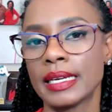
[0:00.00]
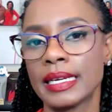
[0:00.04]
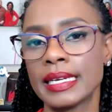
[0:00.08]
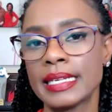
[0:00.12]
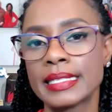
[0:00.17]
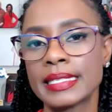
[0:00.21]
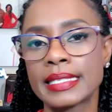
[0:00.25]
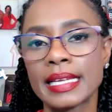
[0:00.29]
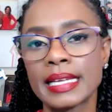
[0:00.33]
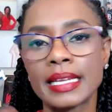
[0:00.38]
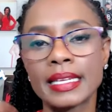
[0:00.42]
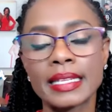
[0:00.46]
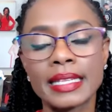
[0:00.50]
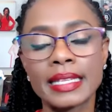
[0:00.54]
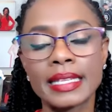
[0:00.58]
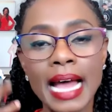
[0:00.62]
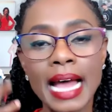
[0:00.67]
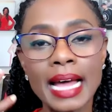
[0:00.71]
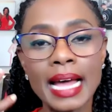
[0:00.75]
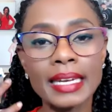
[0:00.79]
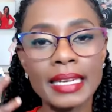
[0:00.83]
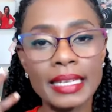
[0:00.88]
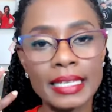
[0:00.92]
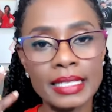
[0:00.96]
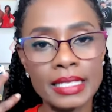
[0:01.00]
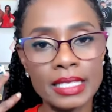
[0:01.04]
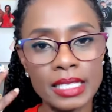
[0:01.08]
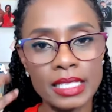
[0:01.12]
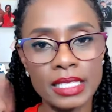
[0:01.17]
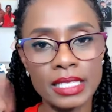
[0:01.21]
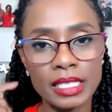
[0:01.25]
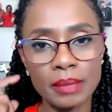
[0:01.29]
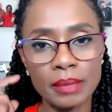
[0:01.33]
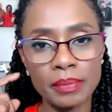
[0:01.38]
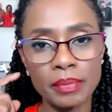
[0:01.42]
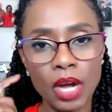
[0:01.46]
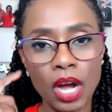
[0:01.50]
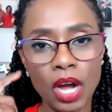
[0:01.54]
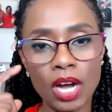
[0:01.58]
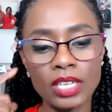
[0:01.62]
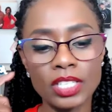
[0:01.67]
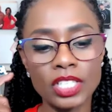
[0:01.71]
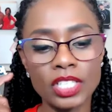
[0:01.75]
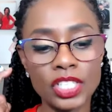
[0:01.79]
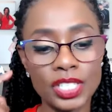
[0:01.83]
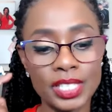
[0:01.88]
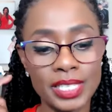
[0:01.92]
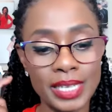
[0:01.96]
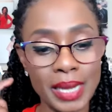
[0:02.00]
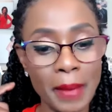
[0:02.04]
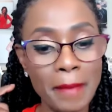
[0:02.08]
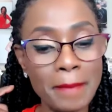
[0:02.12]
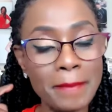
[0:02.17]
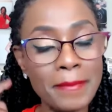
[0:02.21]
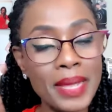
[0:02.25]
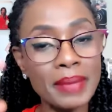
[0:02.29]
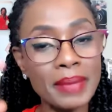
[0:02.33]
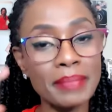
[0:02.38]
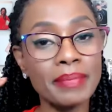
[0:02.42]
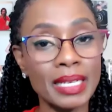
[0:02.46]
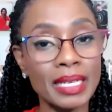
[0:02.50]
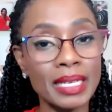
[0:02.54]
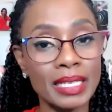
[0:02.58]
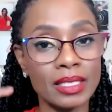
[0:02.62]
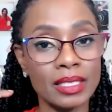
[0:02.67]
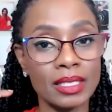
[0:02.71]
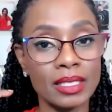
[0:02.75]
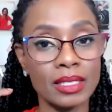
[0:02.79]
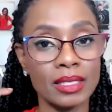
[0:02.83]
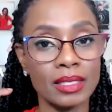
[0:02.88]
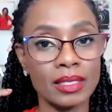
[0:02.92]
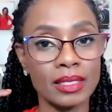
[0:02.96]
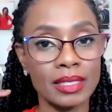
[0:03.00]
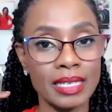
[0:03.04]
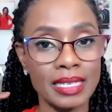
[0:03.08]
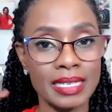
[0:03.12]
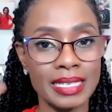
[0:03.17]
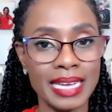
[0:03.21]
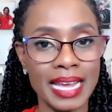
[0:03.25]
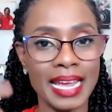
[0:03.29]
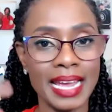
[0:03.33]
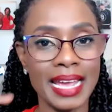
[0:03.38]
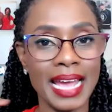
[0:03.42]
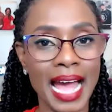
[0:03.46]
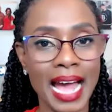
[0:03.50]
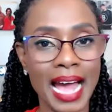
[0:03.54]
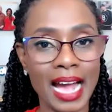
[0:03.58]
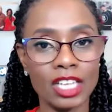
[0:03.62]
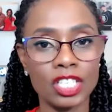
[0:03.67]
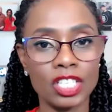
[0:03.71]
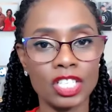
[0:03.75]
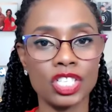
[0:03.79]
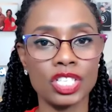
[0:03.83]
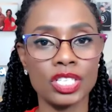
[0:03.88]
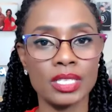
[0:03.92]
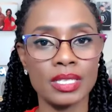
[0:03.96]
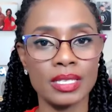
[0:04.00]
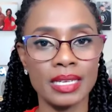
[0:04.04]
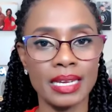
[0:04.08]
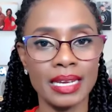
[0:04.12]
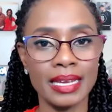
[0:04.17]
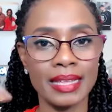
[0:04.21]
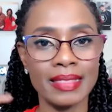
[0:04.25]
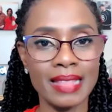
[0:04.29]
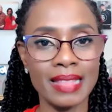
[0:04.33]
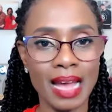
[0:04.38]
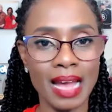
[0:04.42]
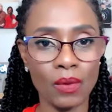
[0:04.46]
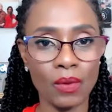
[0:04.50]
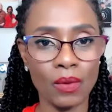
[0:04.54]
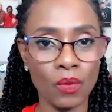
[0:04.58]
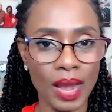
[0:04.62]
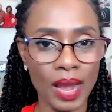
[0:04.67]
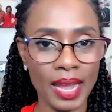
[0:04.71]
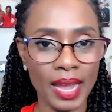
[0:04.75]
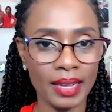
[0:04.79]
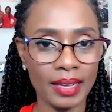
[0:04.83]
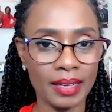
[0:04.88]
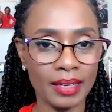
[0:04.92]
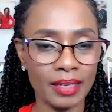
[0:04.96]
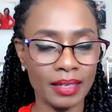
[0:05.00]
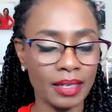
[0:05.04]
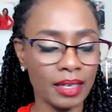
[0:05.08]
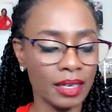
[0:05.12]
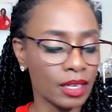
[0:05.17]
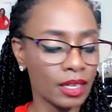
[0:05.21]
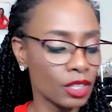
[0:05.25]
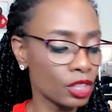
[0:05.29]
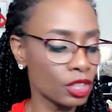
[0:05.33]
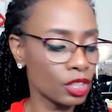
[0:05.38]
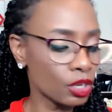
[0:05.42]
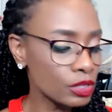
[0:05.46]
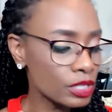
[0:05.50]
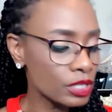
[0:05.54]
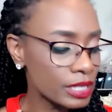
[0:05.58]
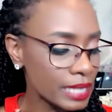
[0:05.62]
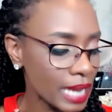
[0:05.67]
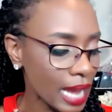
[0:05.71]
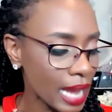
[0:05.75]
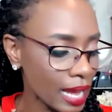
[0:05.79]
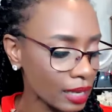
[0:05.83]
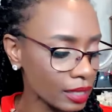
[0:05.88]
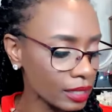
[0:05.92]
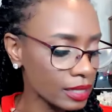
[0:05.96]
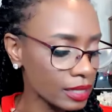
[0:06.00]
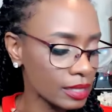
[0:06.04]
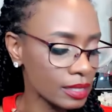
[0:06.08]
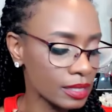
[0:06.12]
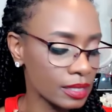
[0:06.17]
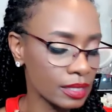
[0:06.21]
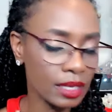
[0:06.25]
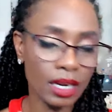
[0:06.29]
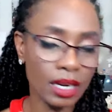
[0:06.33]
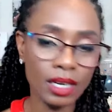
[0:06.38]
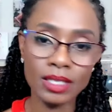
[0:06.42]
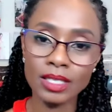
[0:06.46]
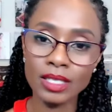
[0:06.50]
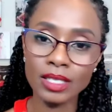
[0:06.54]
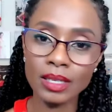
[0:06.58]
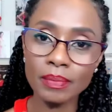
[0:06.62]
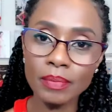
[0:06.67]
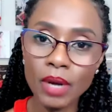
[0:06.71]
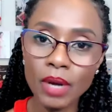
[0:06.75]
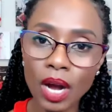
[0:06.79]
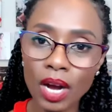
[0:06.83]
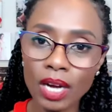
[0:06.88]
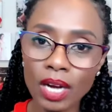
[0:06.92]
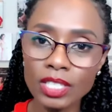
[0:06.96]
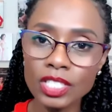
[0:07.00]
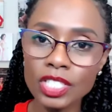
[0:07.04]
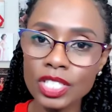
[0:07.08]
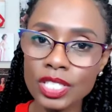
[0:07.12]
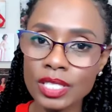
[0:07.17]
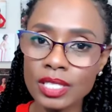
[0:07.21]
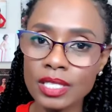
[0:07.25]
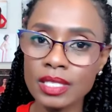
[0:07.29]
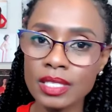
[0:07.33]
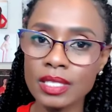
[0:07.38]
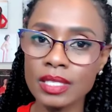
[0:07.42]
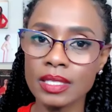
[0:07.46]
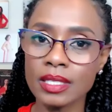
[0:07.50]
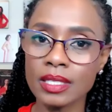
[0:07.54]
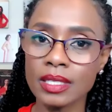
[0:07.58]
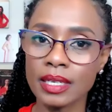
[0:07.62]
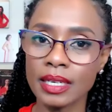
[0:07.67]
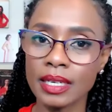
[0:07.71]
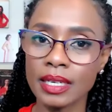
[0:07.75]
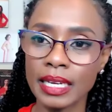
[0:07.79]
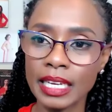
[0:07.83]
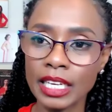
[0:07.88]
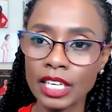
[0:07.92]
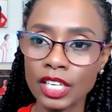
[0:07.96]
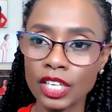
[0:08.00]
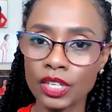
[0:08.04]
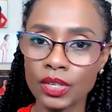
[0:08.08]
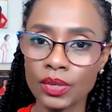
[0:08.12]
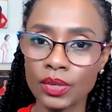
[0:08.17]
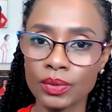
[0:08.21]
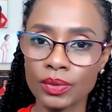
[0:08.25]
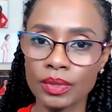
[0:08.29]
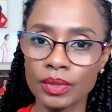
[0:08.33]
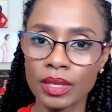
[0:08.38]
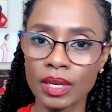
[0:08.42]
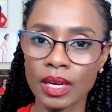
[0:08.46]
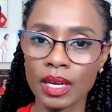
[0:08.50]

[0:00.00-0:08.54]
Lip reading: is that is a subconscious commitment to take action in that way. Those talents are subconscious in you.